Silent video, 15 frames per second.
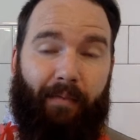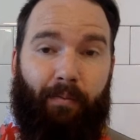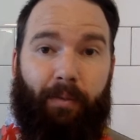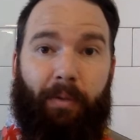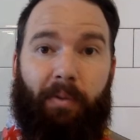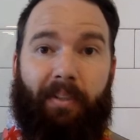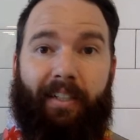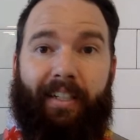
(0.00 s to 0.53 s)
and
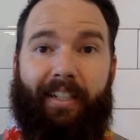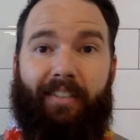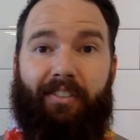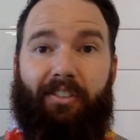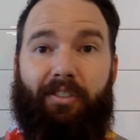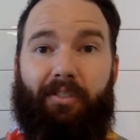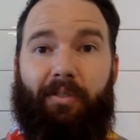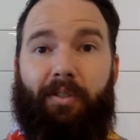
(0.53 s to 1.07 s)
we will get it
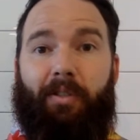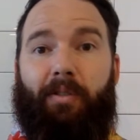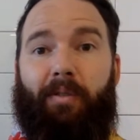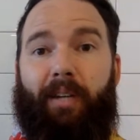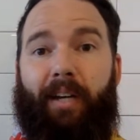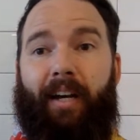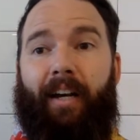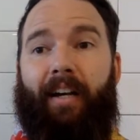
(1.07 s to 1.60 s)
to
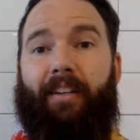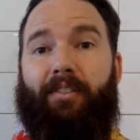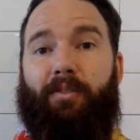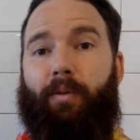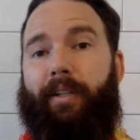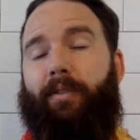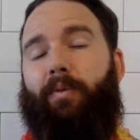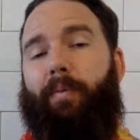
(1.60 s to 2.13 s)
you as
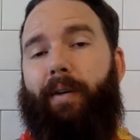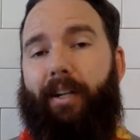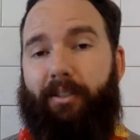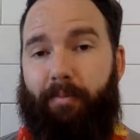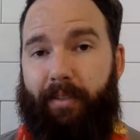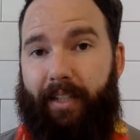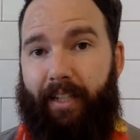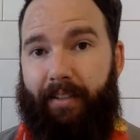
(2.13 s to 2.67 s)
quick as we
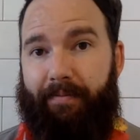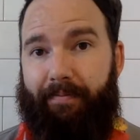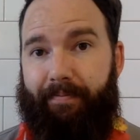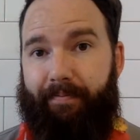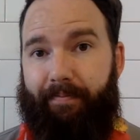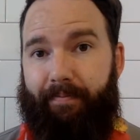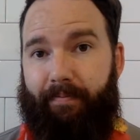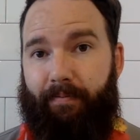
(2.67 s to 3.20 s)
possibly can,
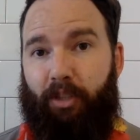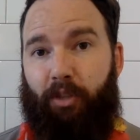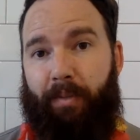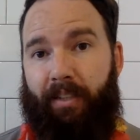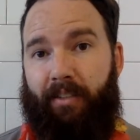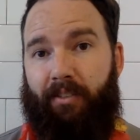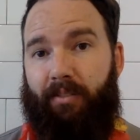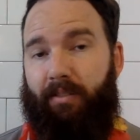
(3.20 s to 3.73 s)
which
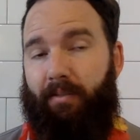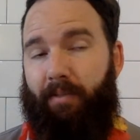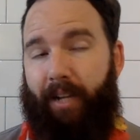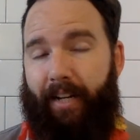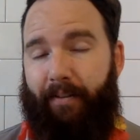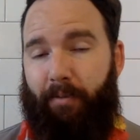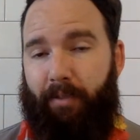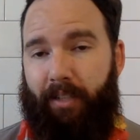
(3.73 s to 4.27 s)
means right
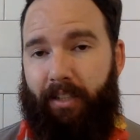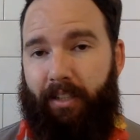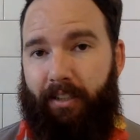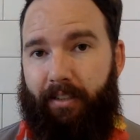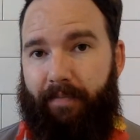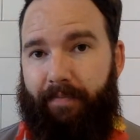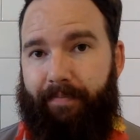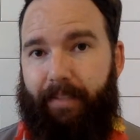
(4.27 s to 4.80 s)
after we're done here.